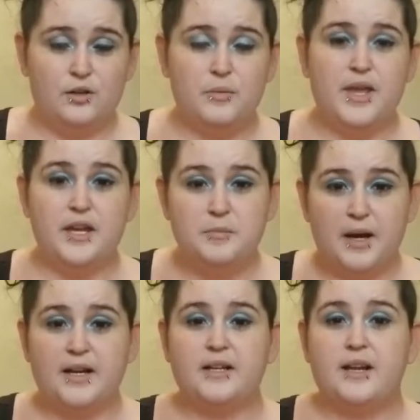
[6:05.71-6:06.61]
in
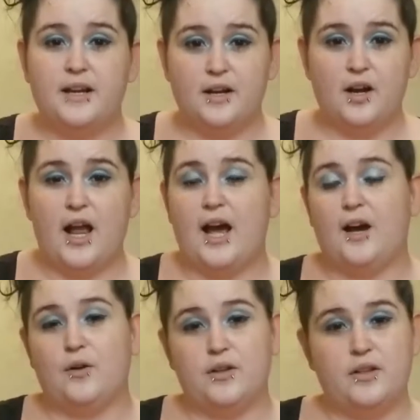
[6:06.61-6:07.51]
my care,
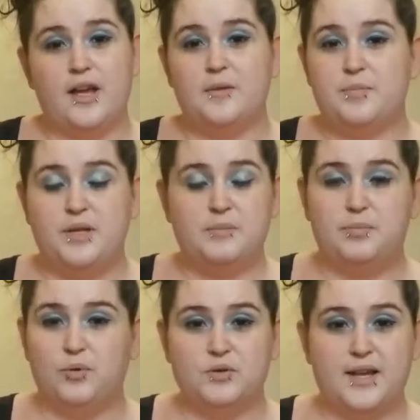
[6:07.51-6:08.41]
out of that
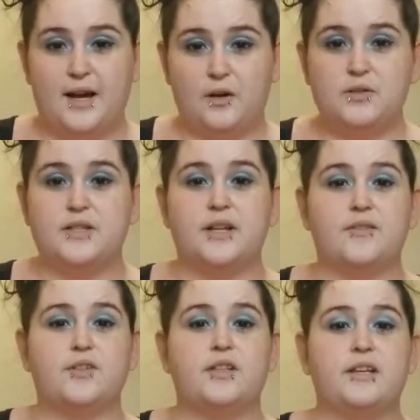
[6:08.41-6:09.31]
people's house and
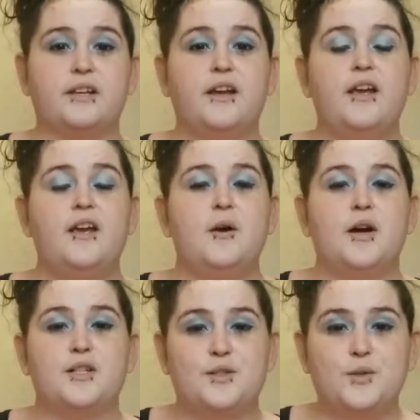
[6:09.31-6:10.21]
everything,
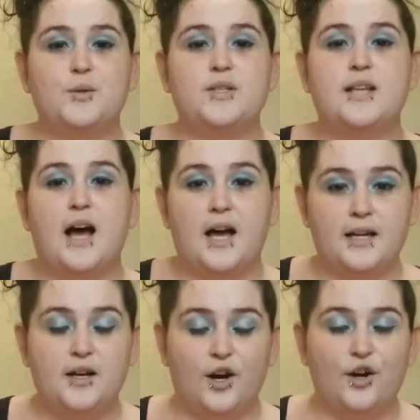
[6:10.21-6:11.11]
as soon as I
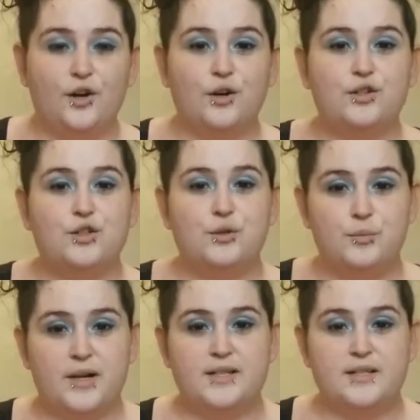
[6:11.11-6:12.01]
got her to
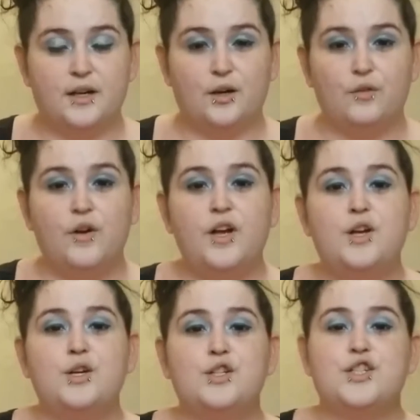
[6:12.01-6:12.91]
myself,
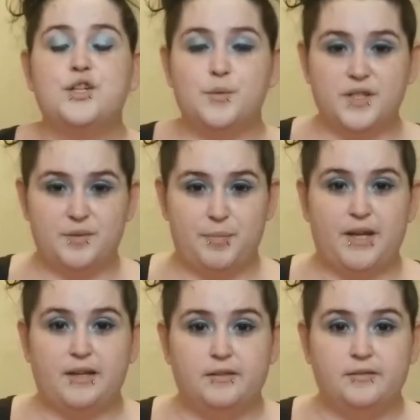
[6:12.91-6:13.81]
she was spayed